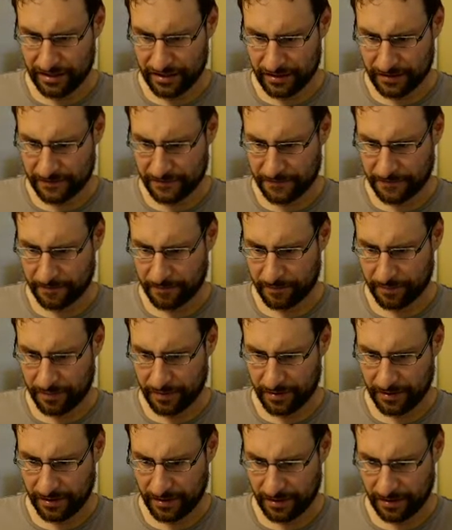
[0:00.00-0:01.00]
a
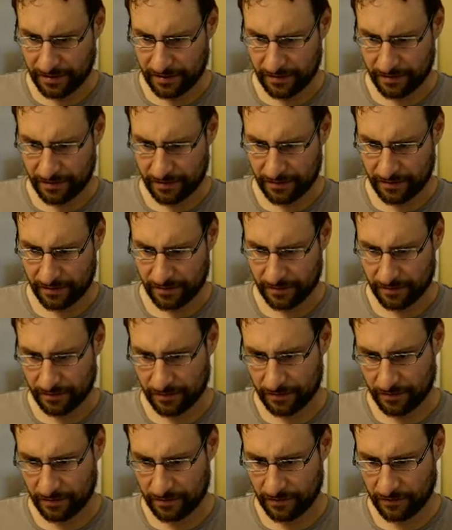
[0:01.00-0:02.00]
pick
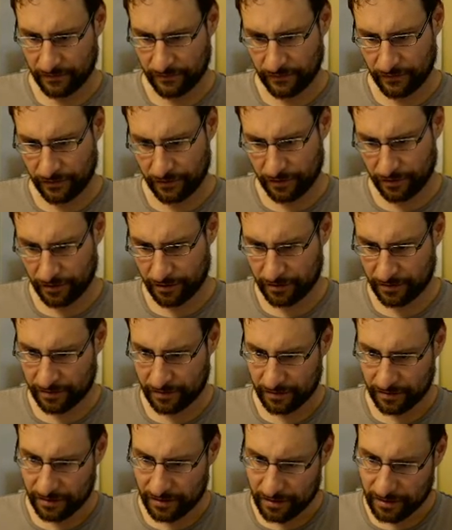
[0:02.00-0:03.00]
quirk,
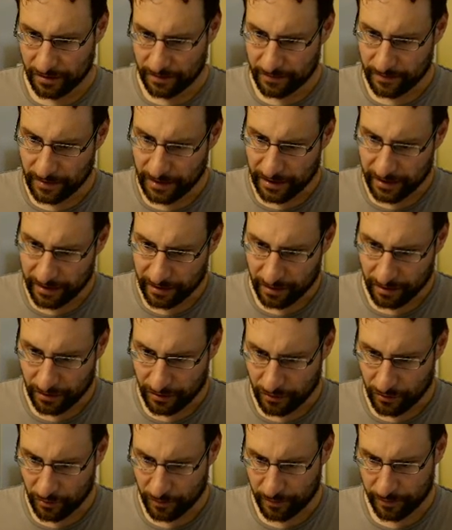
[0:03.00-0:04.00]
I
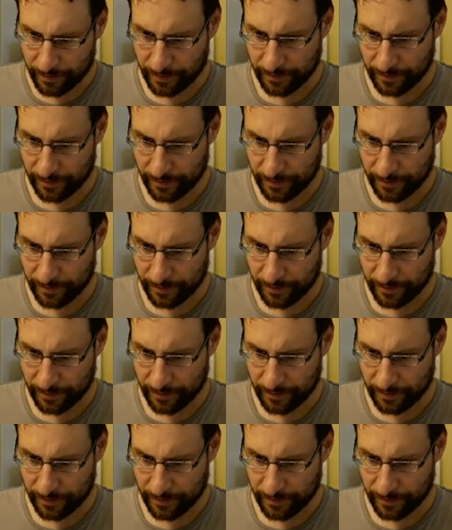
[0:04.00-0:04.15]
hope.